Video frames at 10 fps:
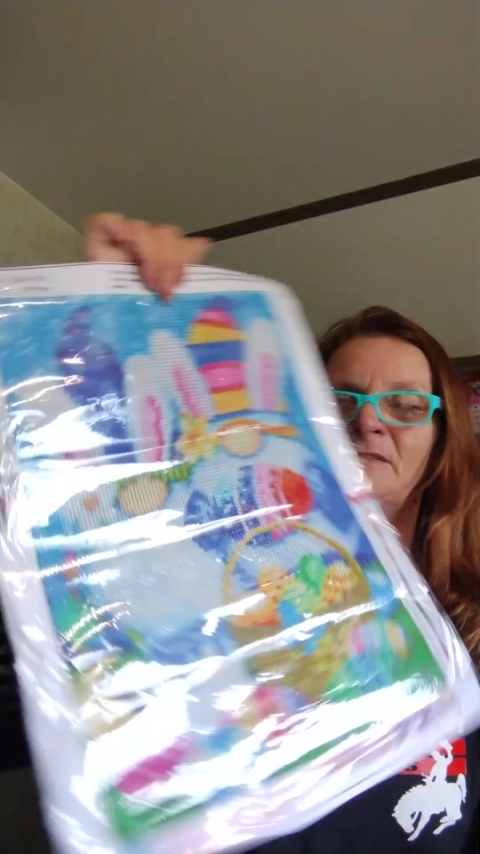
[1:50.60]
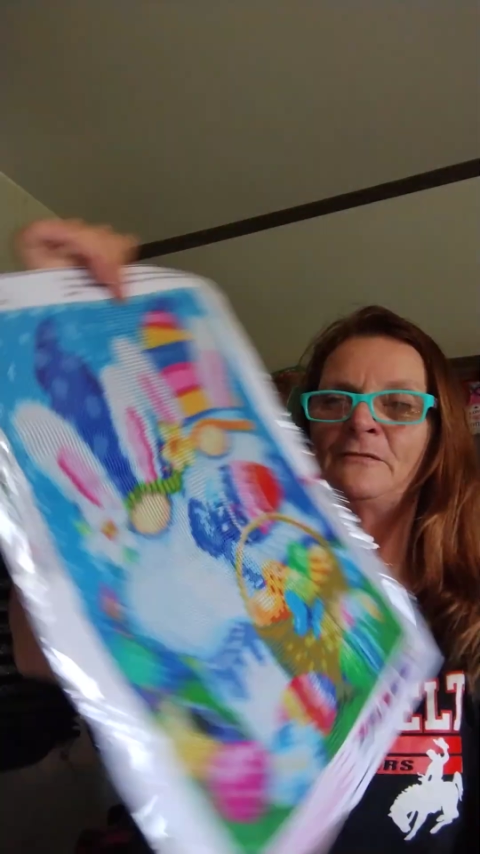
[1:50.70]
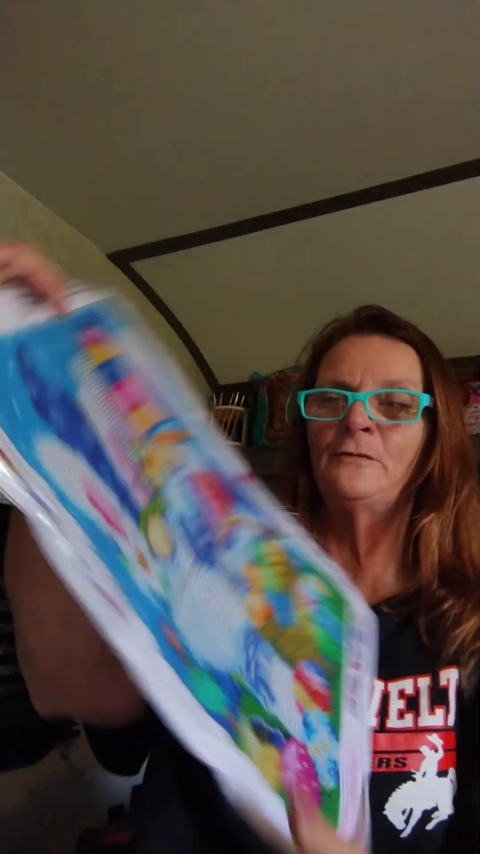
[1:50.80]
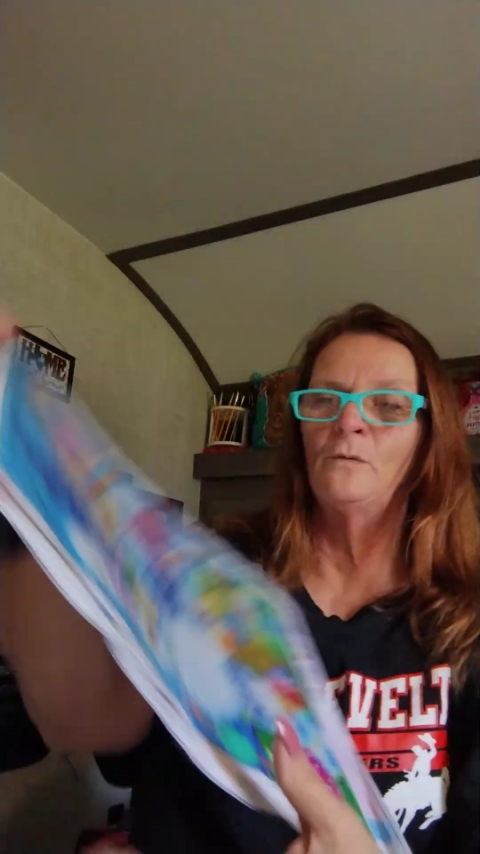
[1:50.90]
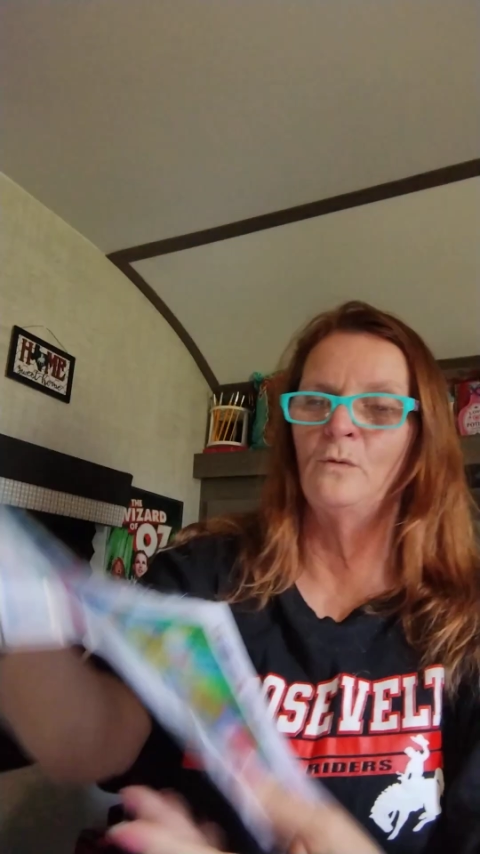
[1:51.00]
a
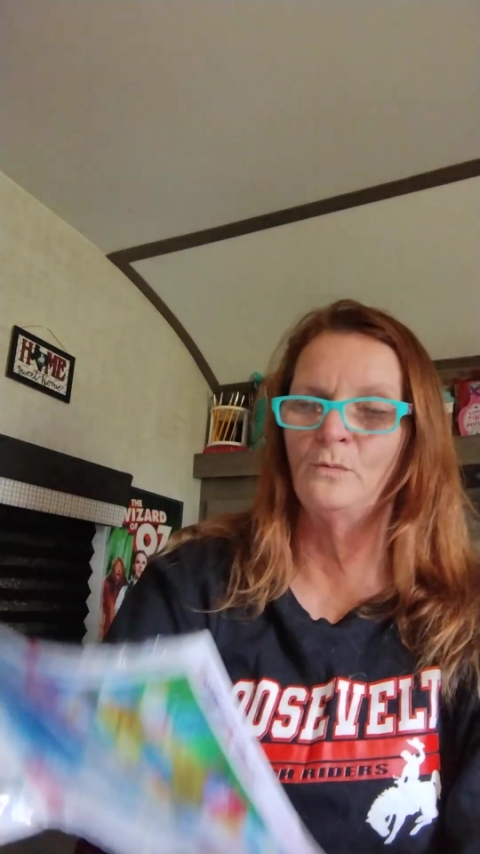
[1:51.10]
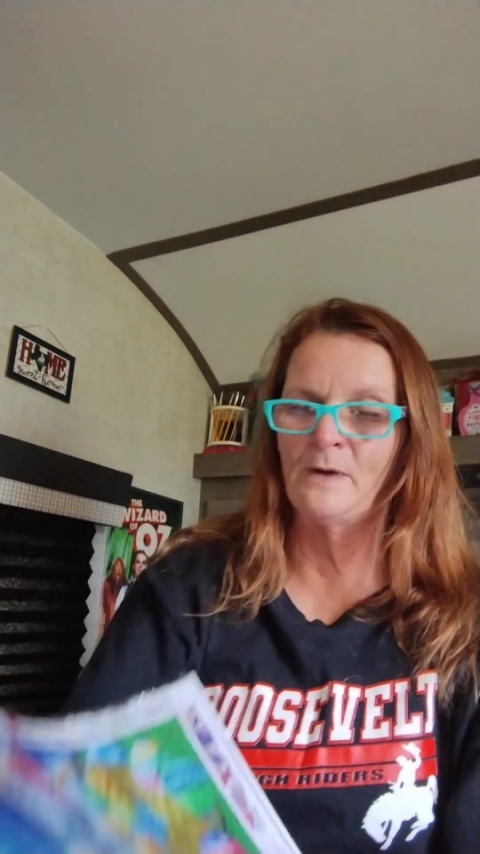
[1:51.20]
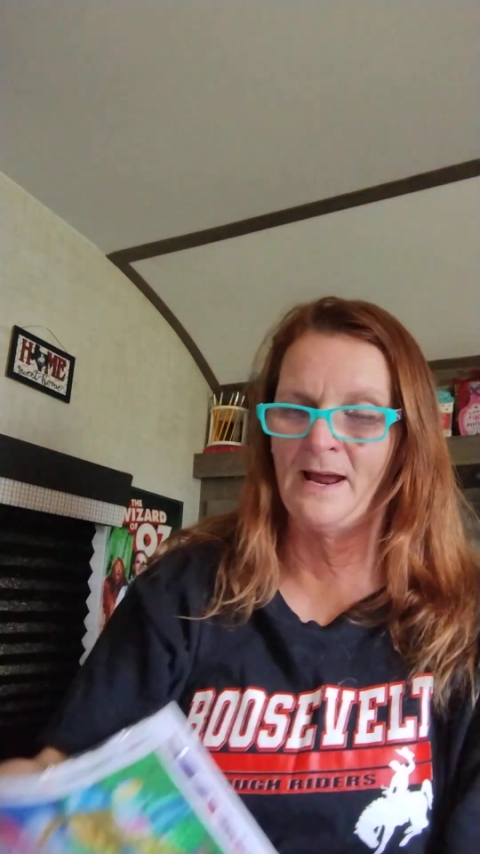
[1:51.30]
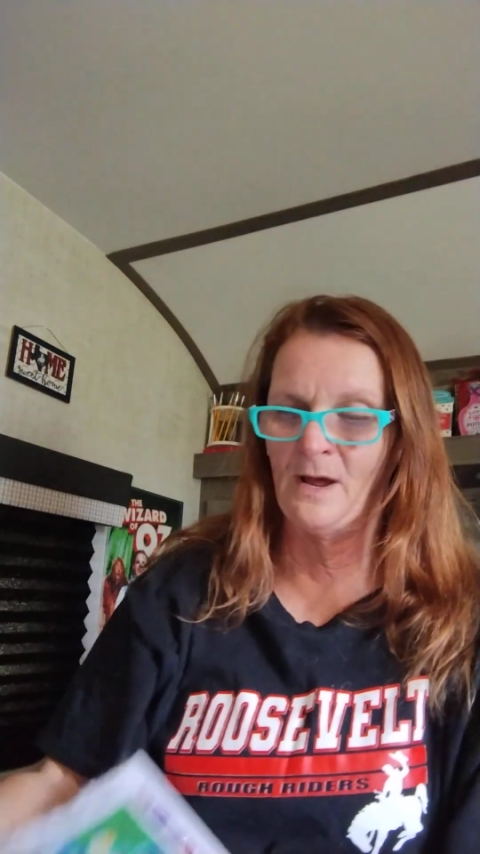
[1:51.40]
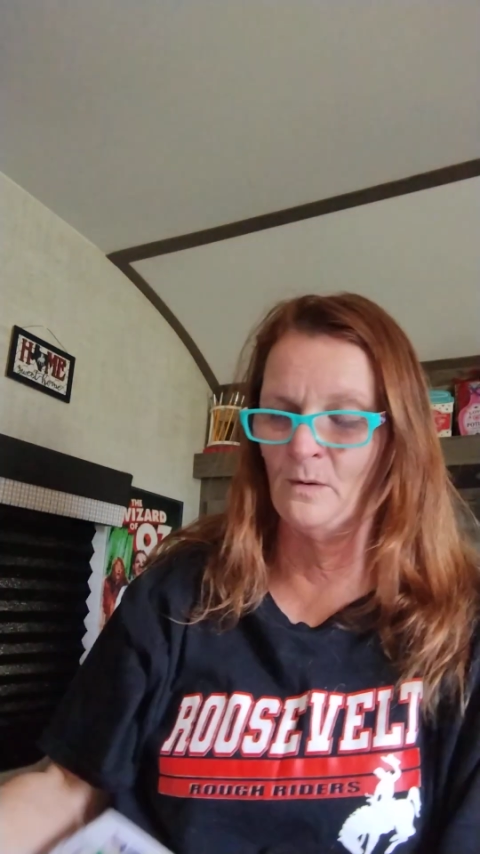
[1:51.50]
full
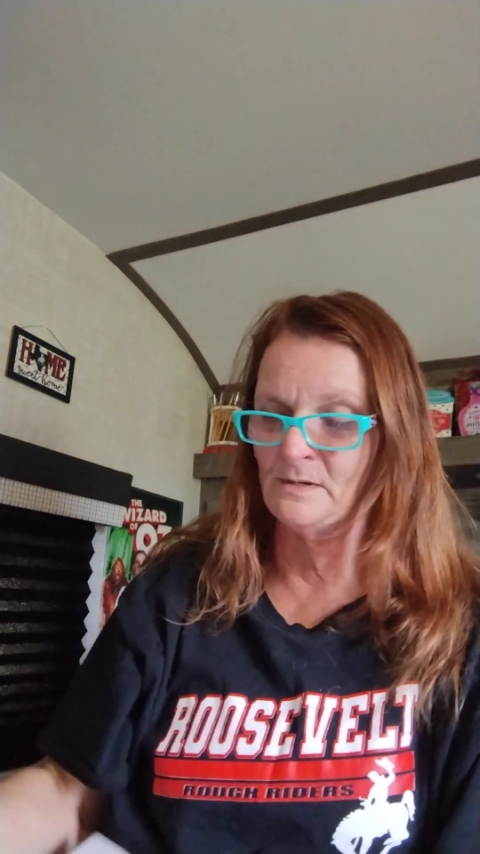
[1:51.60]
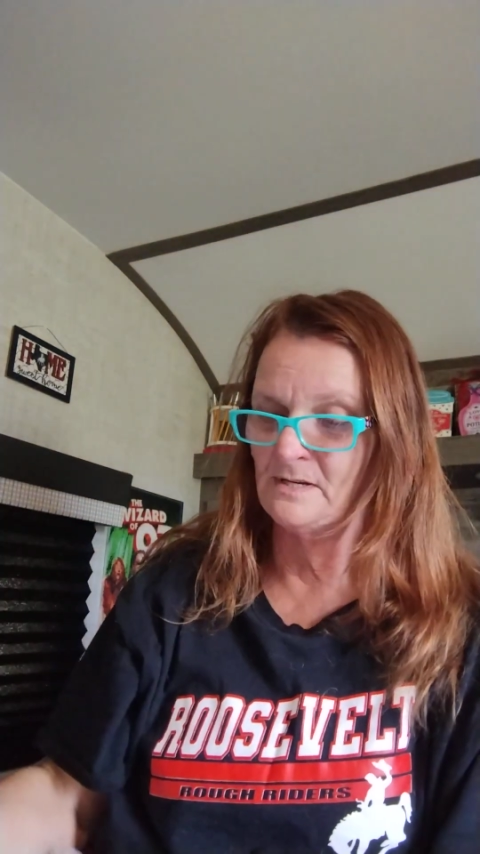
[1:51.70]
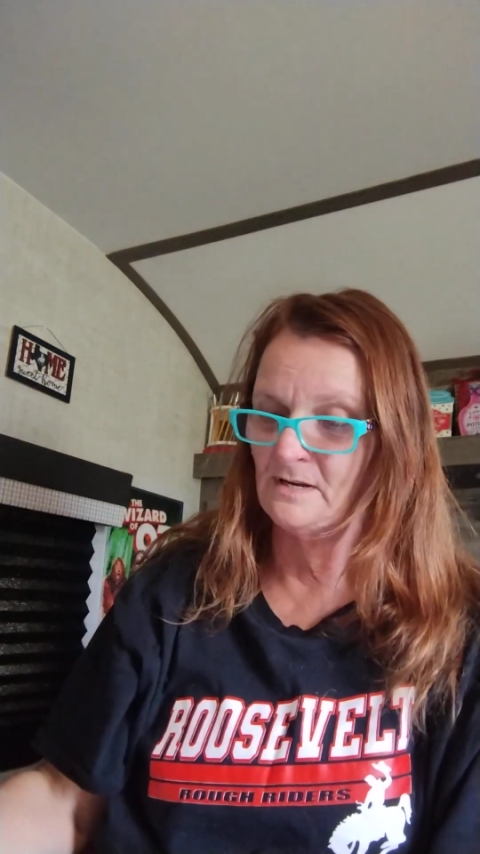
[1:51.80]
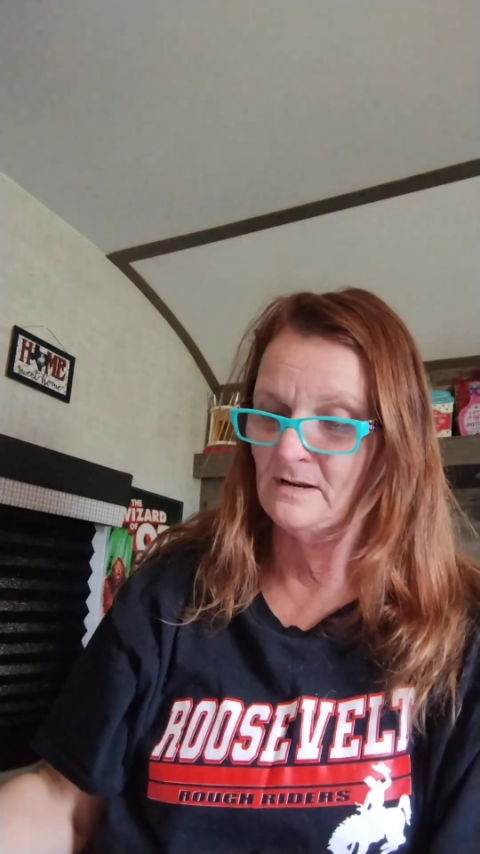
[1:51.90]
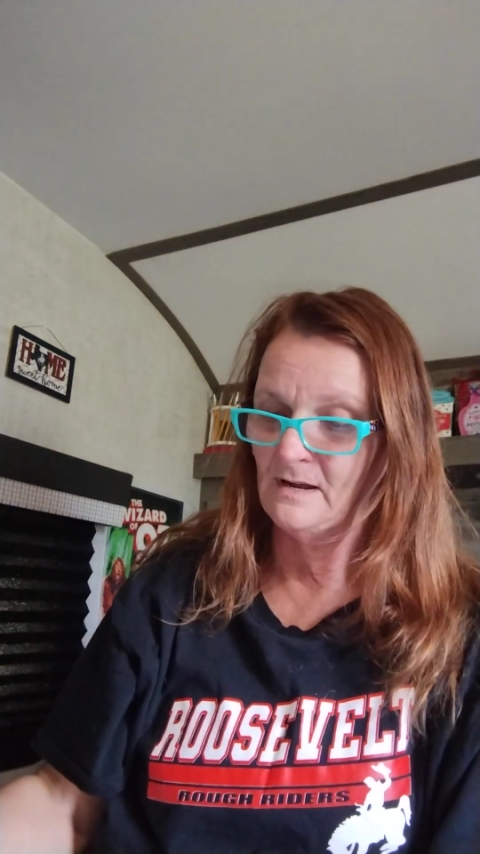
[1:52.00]

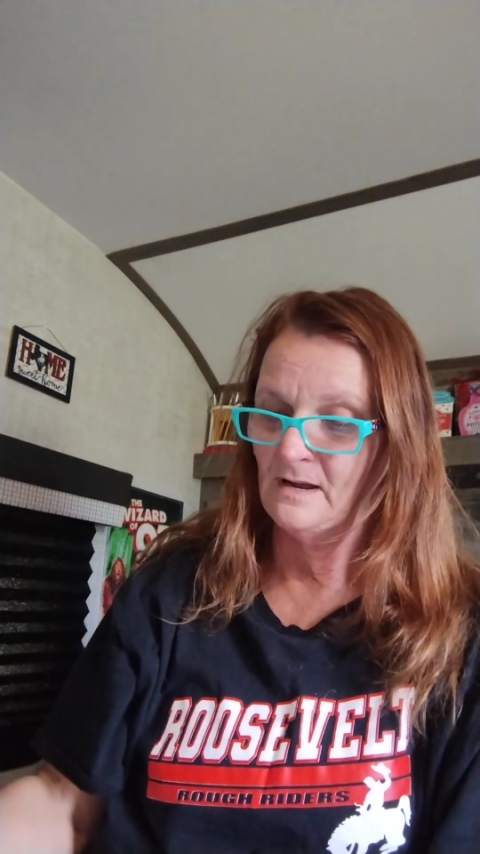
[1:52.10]
round.